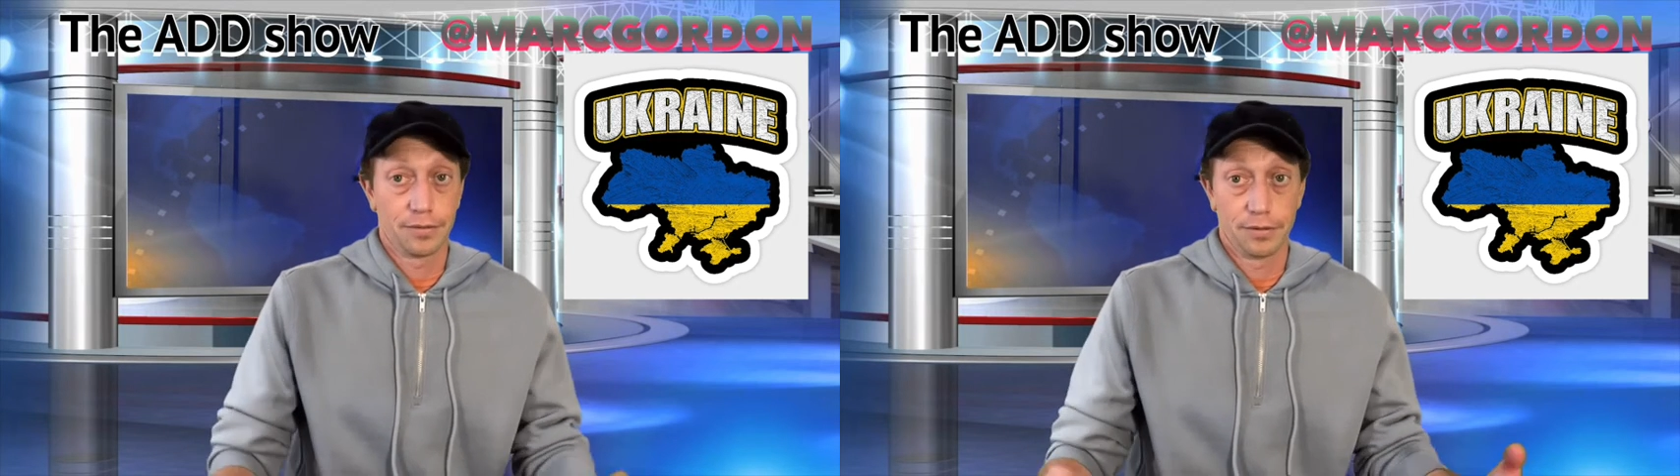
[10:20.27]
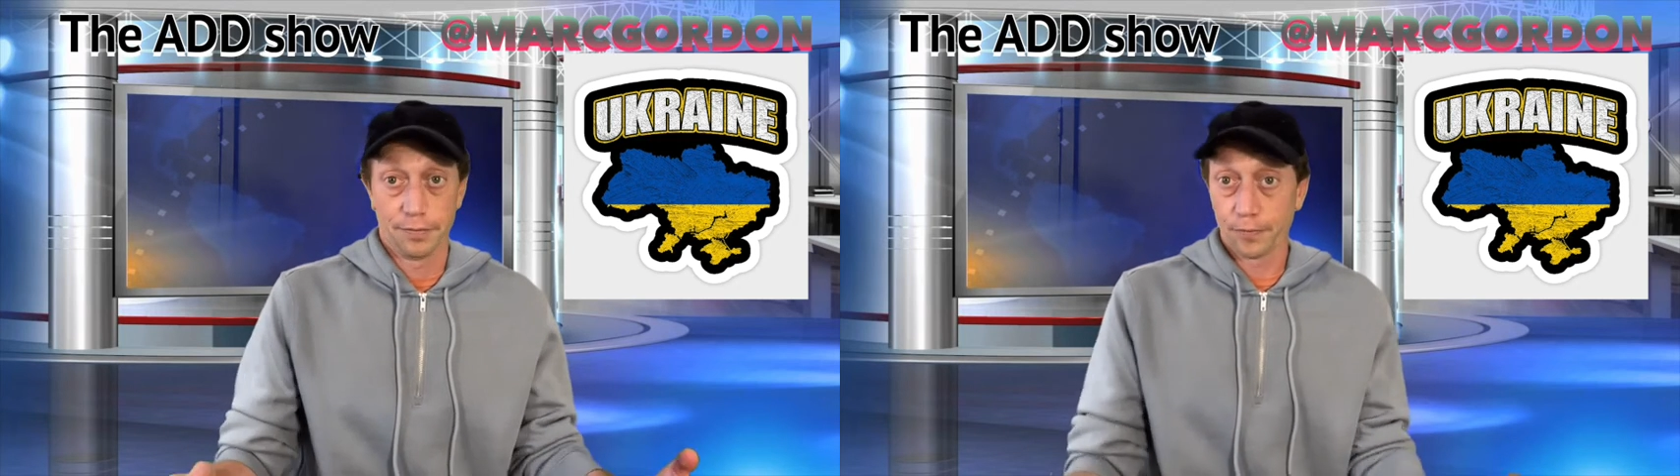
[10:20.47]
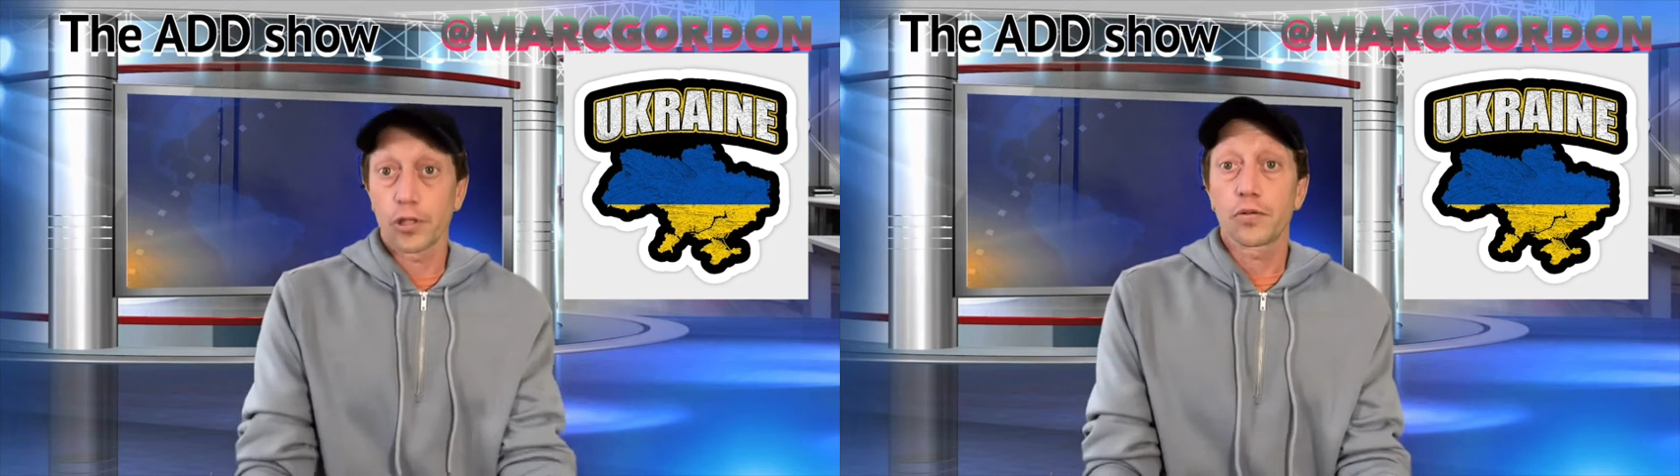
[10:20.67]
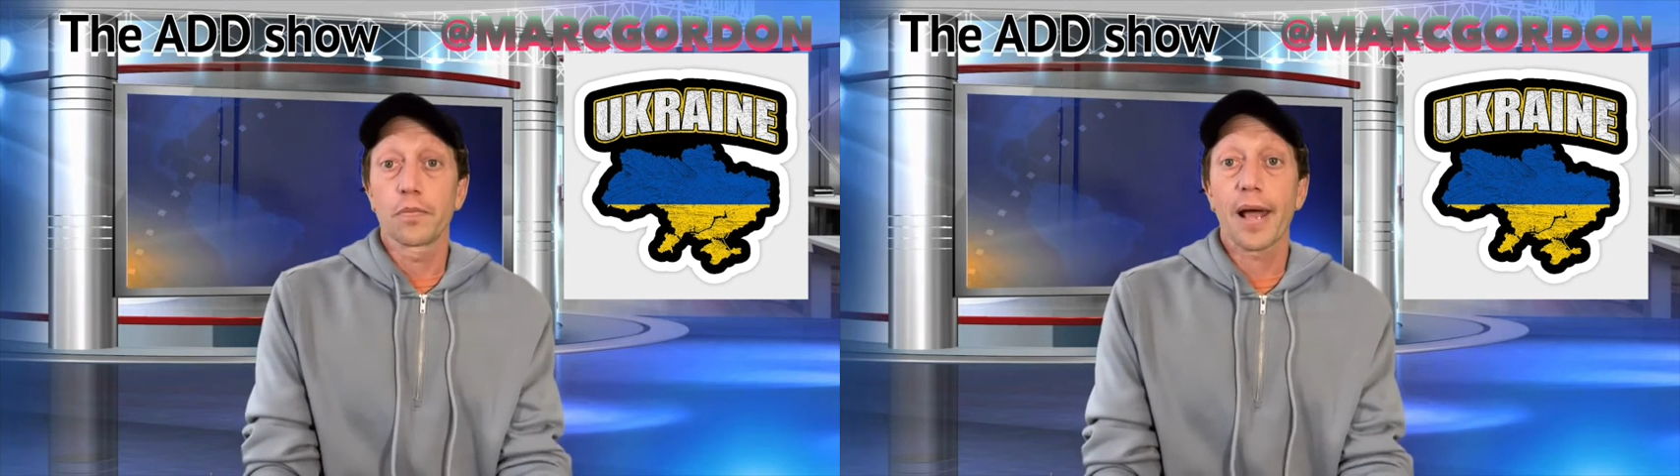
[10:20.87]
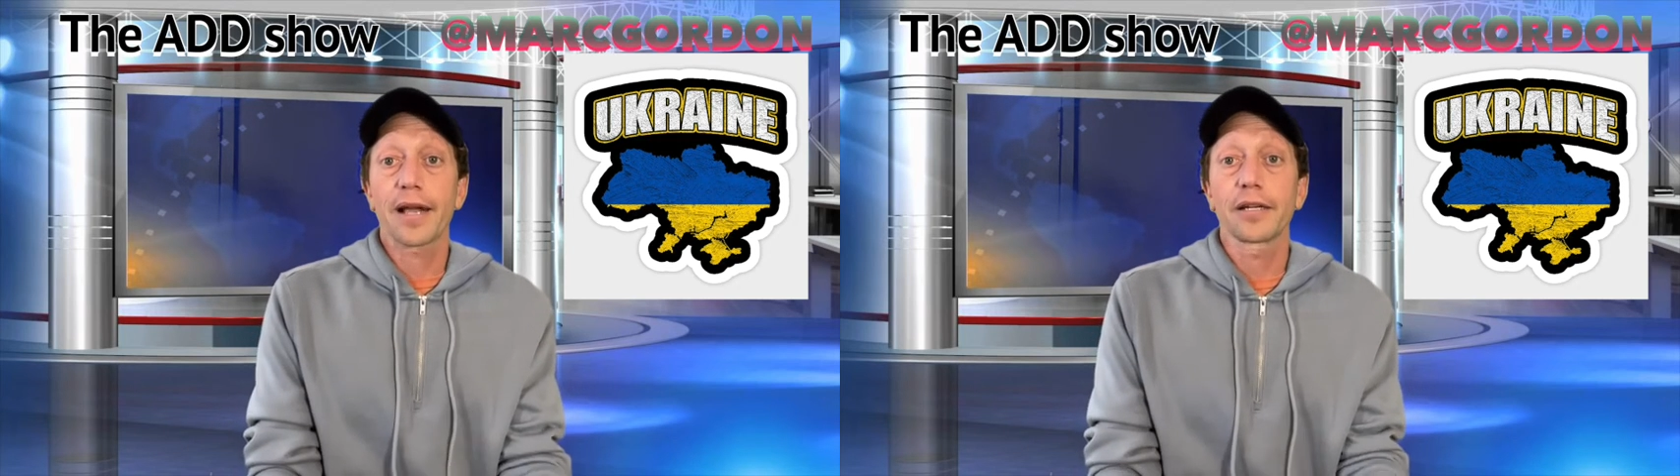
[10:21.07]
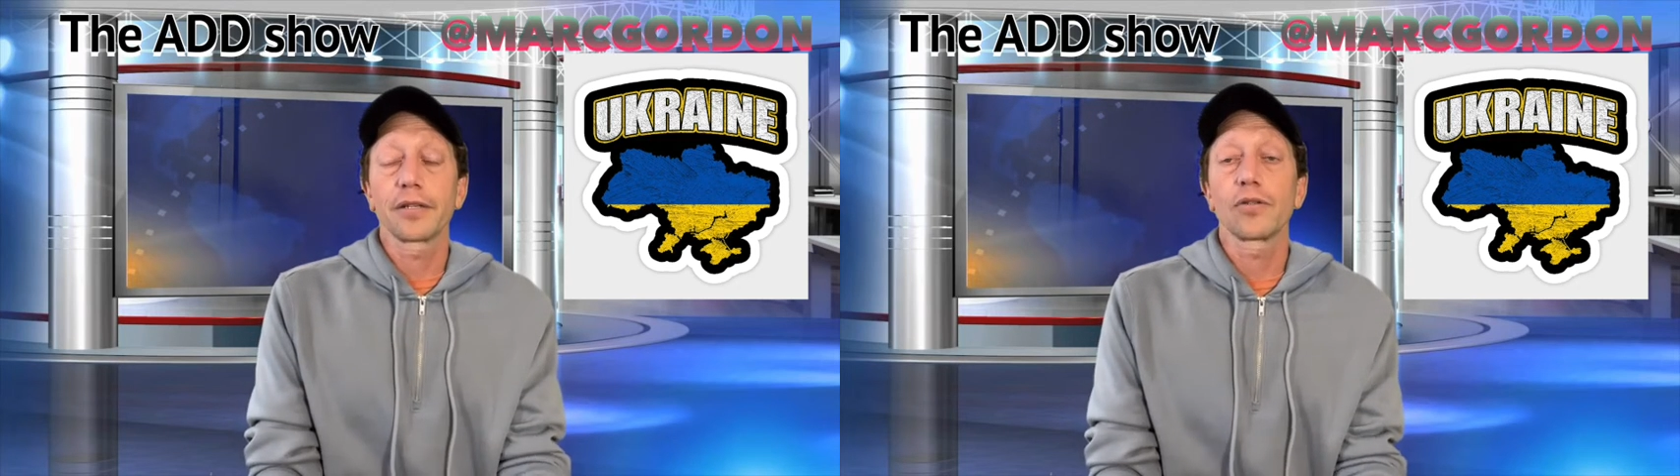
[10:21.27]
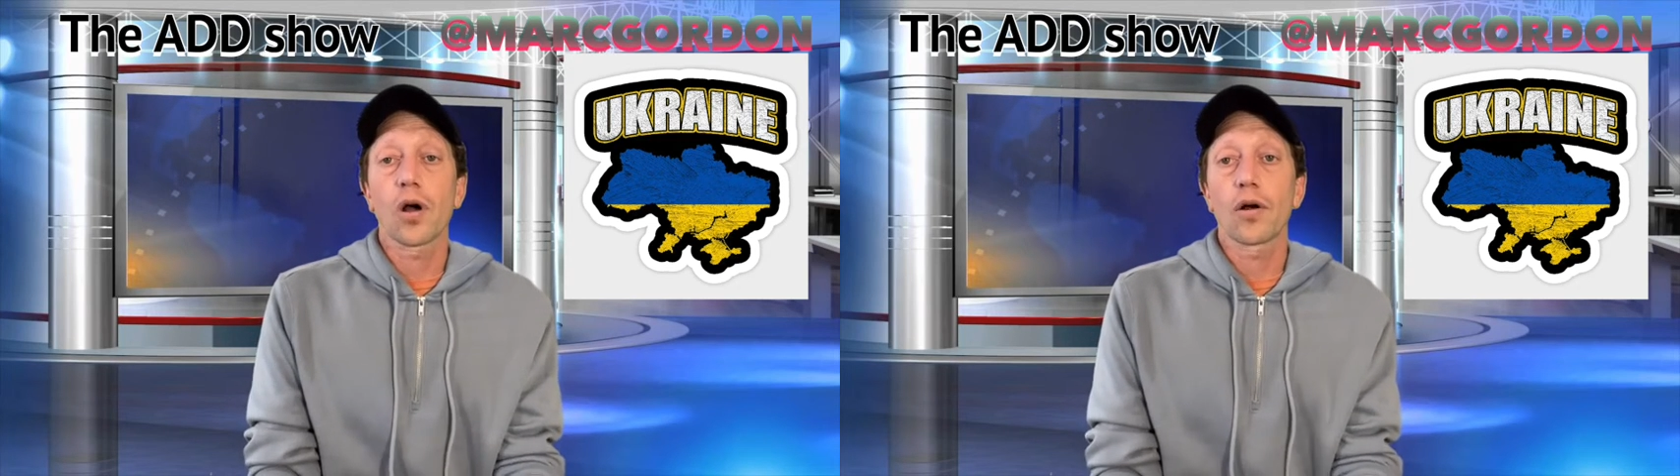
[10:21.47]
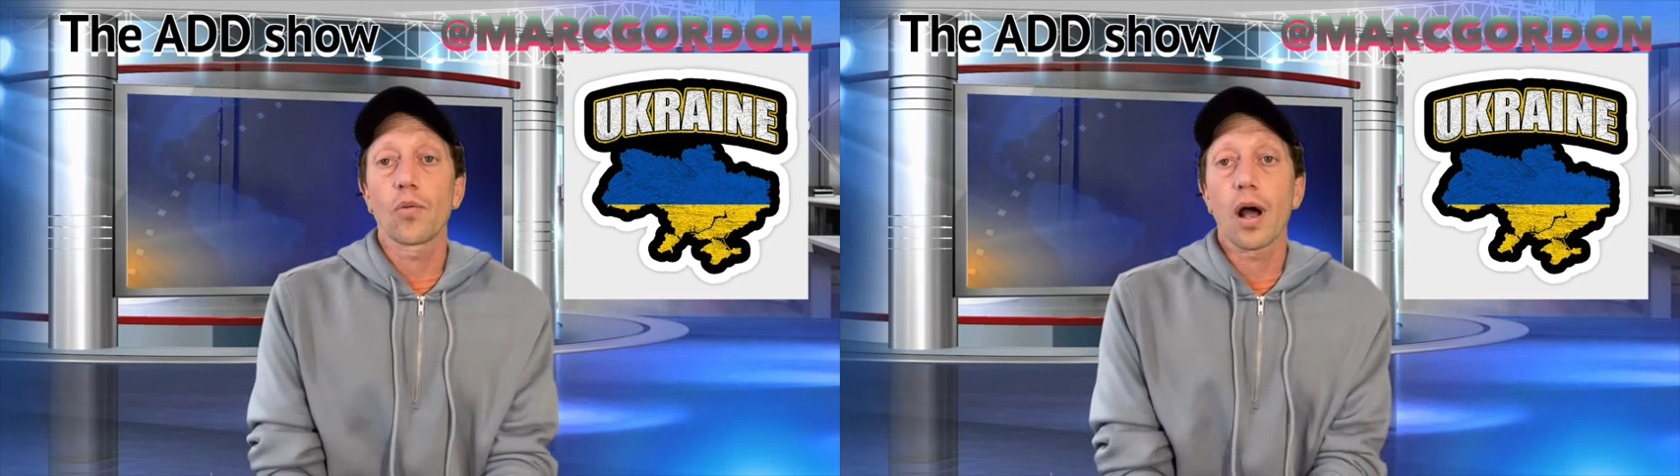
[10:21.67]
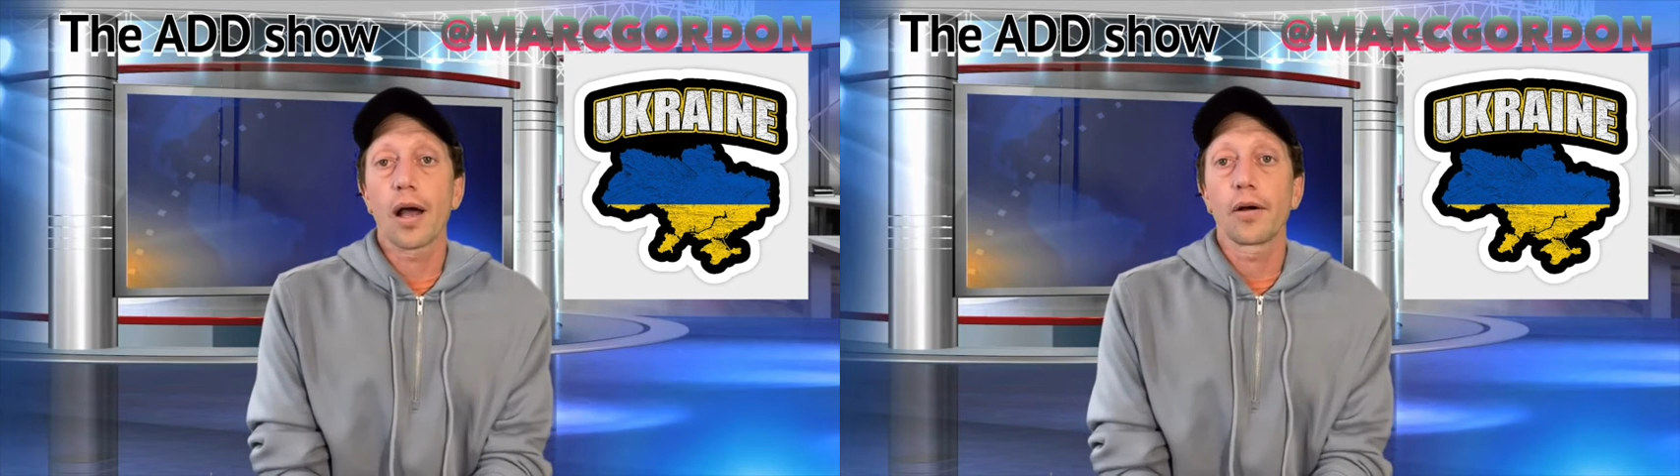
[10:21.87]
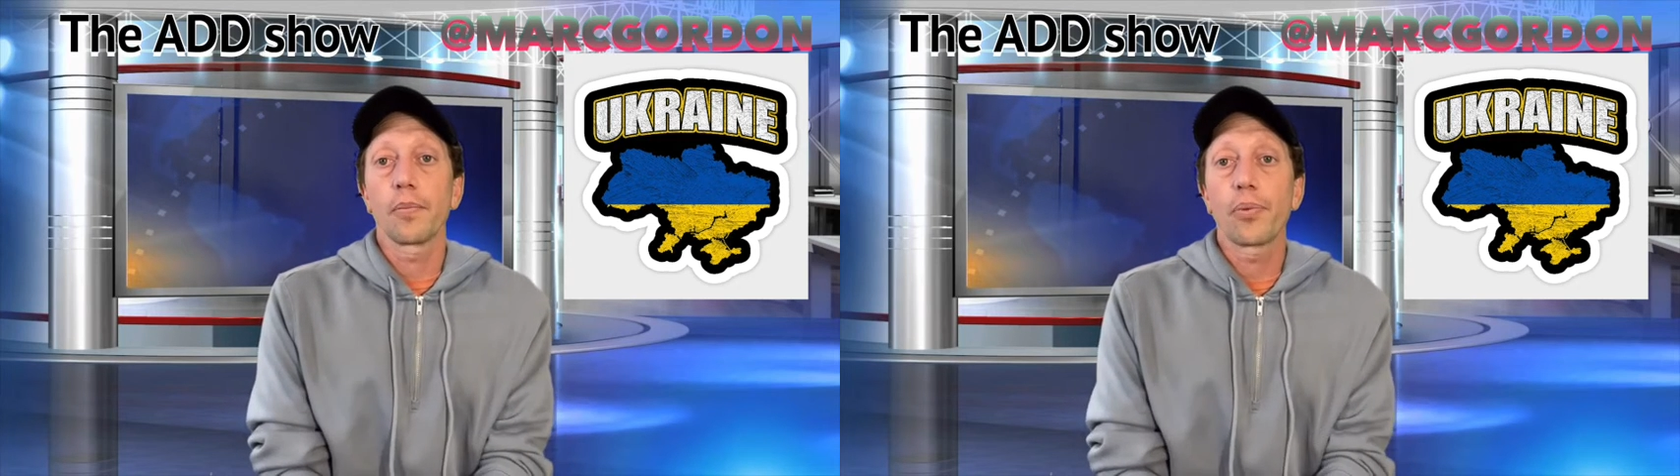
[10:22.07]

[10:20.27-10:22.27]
the first one back in a long while,